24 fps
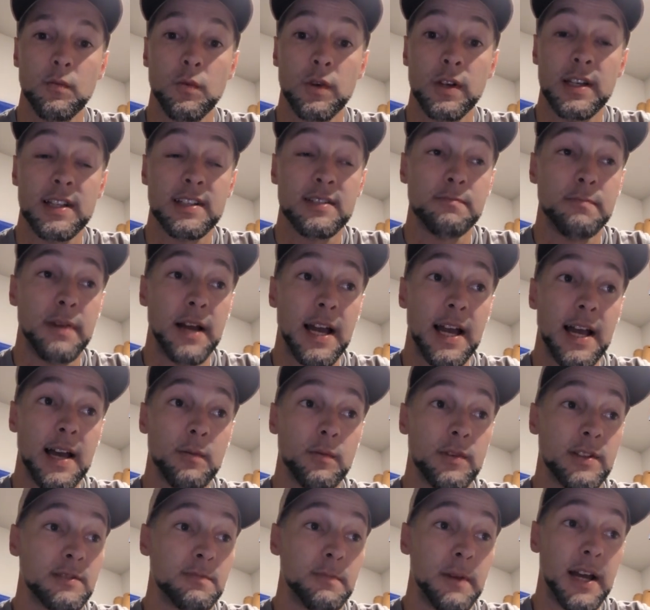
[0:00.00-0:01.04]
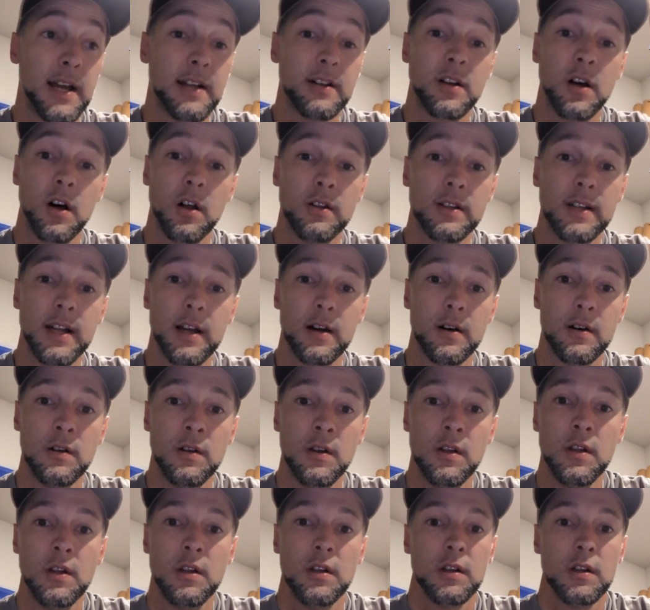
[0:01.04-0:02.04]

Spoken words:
When it's bad, call it out.